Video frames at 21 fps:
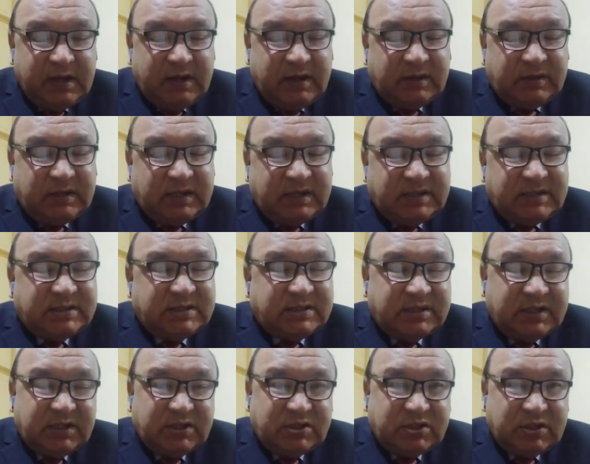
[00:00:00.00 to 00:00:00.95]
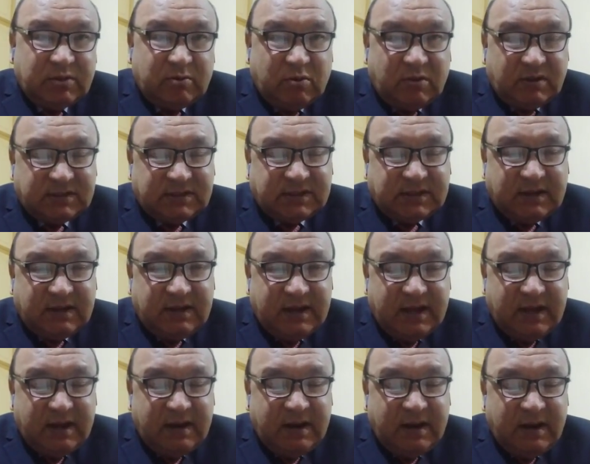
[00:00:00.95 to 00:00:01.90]
the distinction was
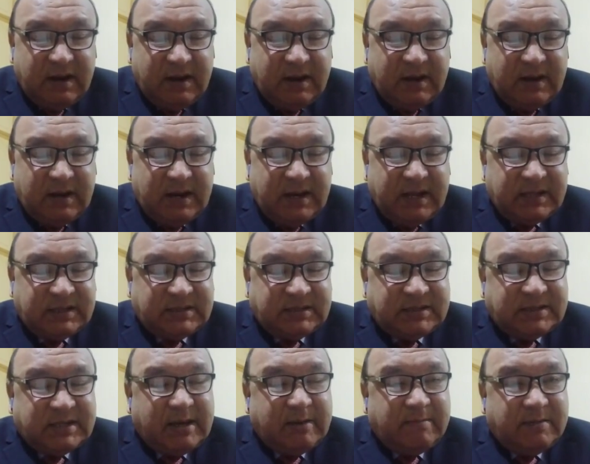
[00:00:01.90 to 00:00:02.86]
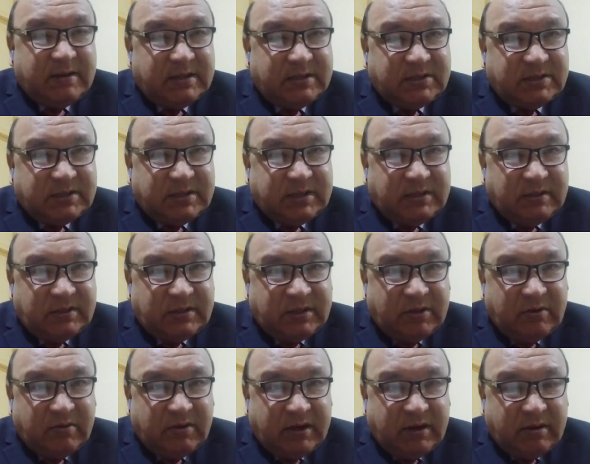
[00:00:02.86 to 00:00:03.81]
clearly established in
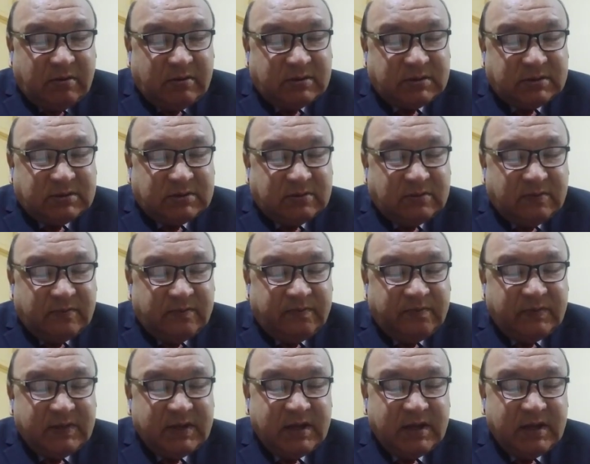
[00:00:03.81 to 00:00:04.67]
theory also.